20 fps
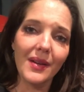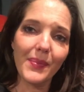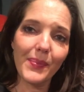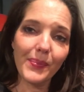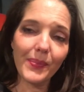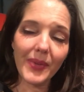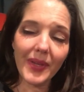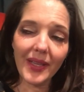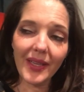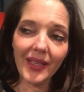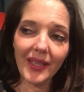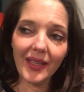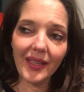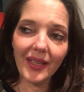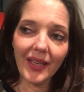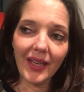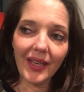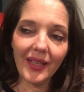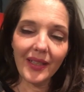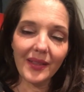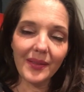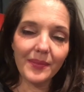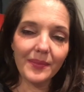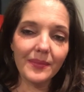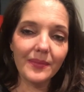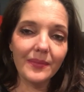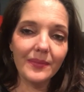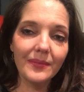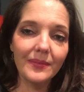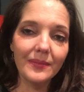but
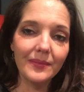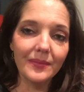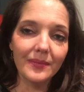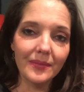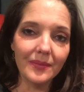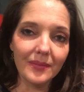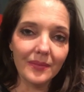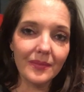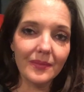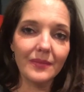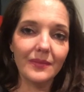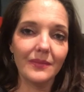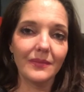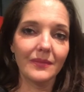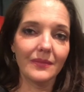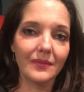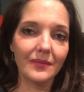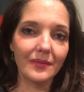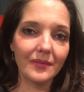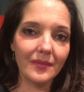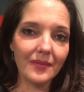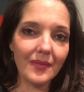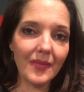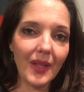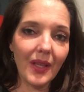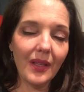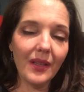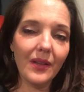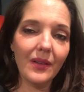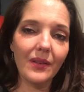um,
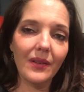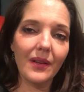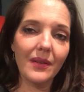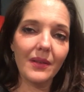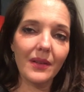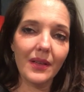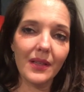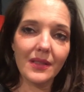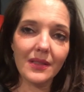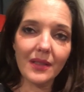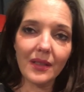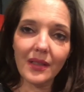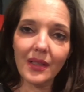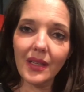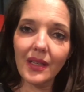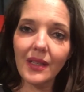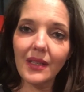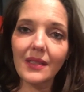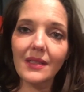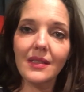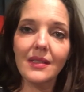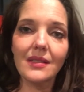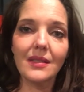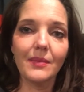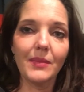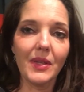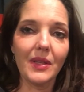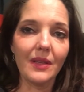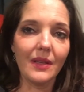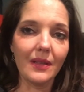you know, I'm going to start getting into
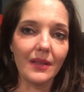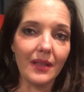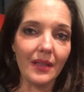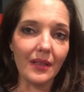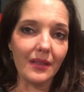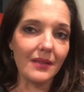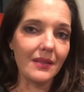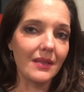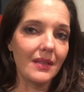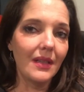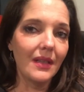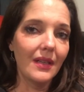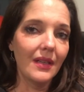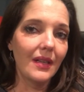some other things.